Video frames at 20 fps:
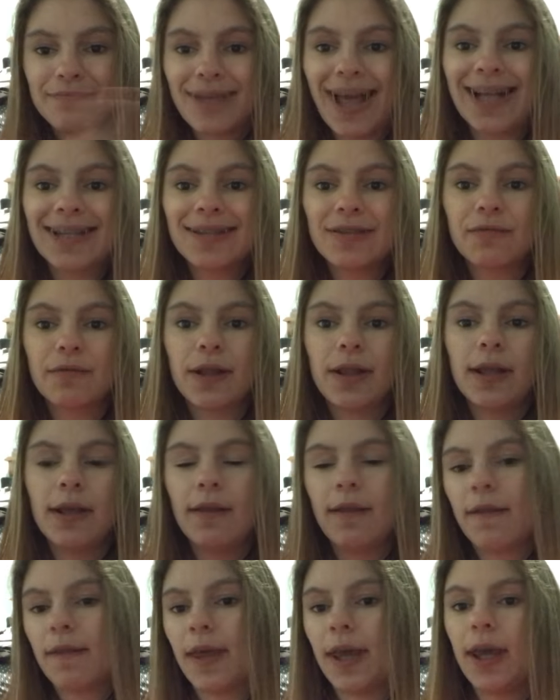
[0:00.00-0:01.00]
That's
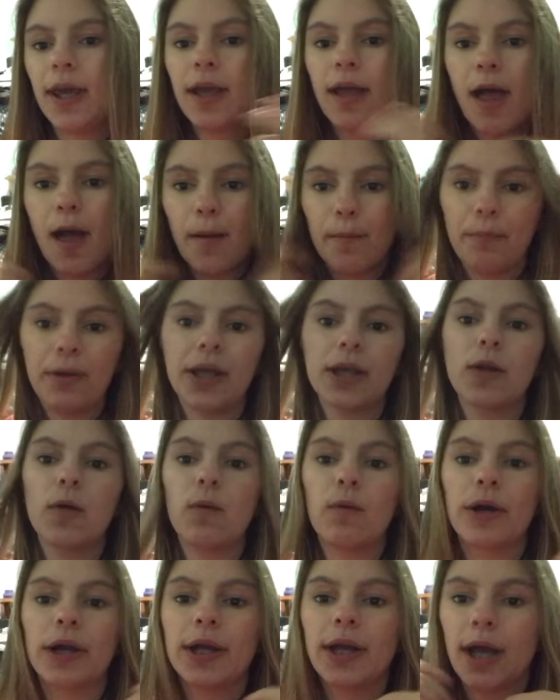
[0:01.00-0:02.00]
really the thing, but
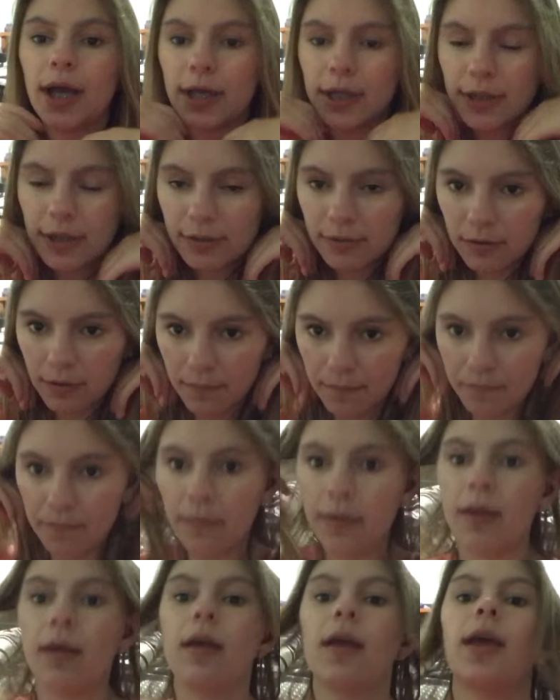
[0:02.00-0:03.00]
don't worry, guys.
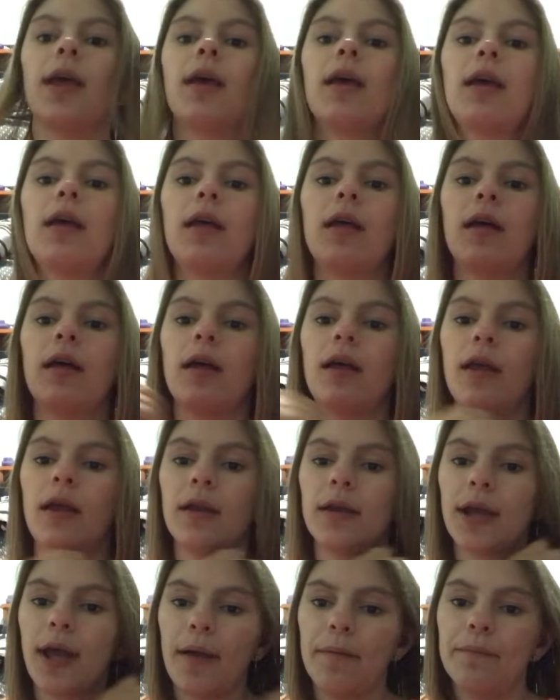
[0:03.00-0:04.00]

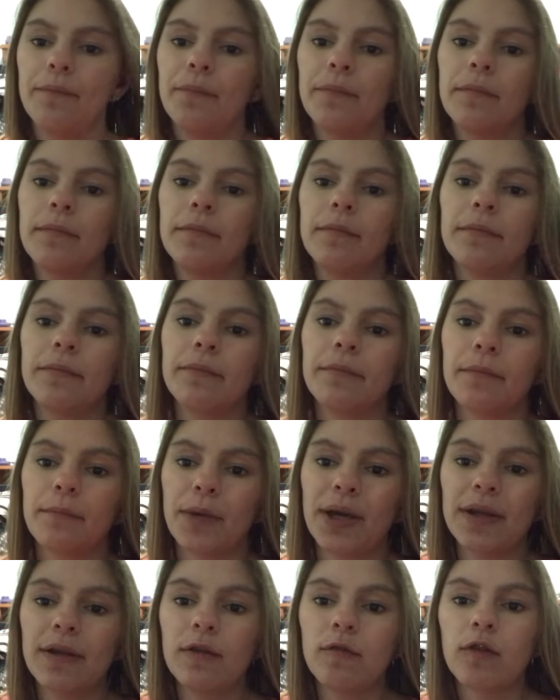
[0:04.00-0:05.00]
And yeah,
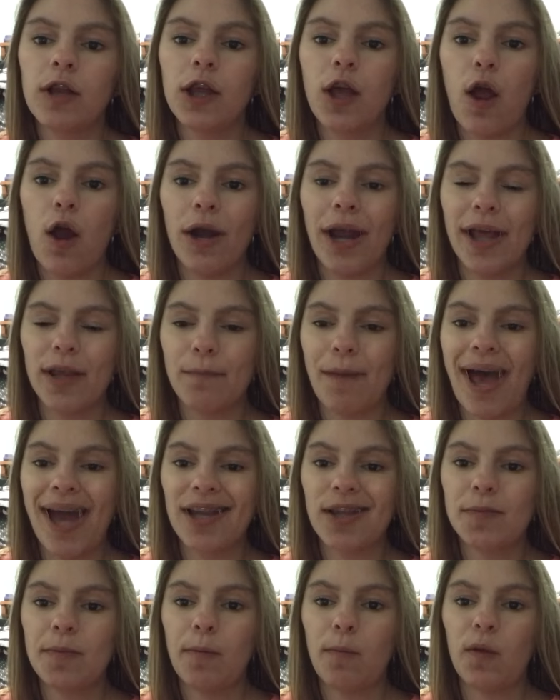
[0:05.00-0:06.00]
braces really aren't as
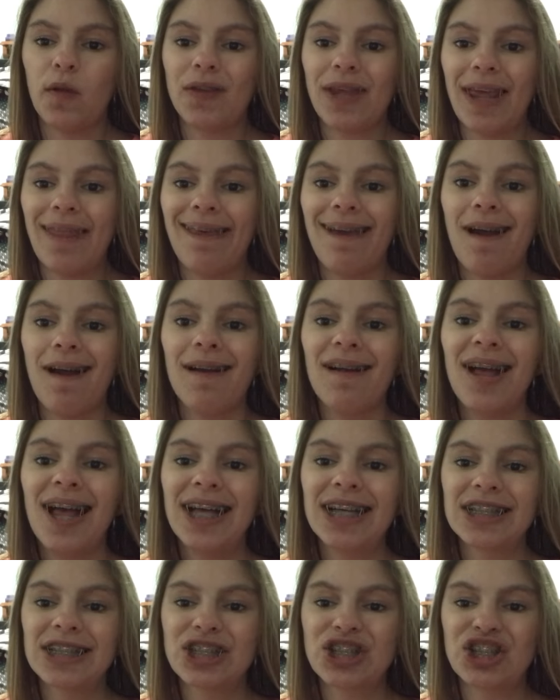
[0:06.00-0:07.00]
bad as people say they are.
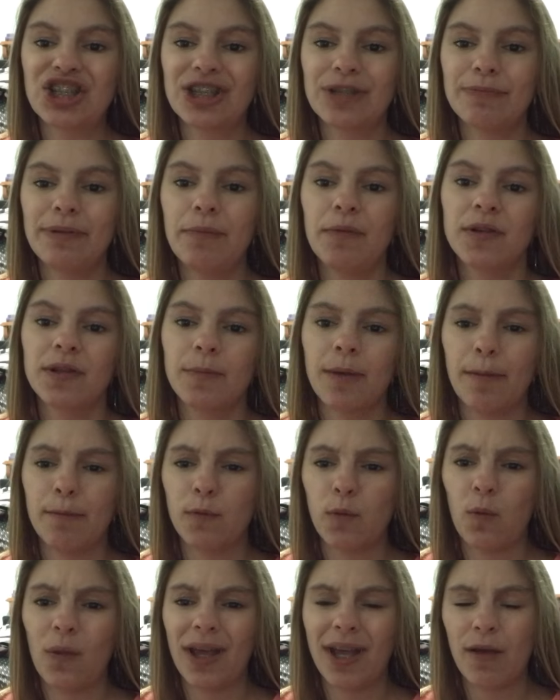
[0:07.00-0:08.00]
It's just people
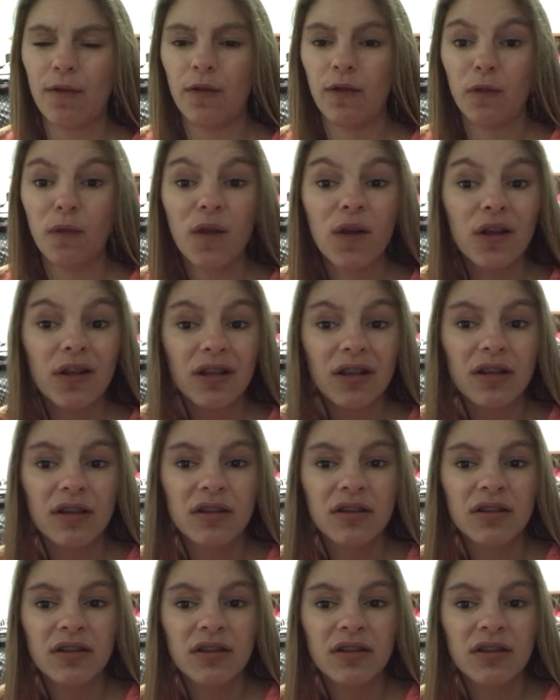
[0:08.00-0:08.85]
sometimes don't like how they look.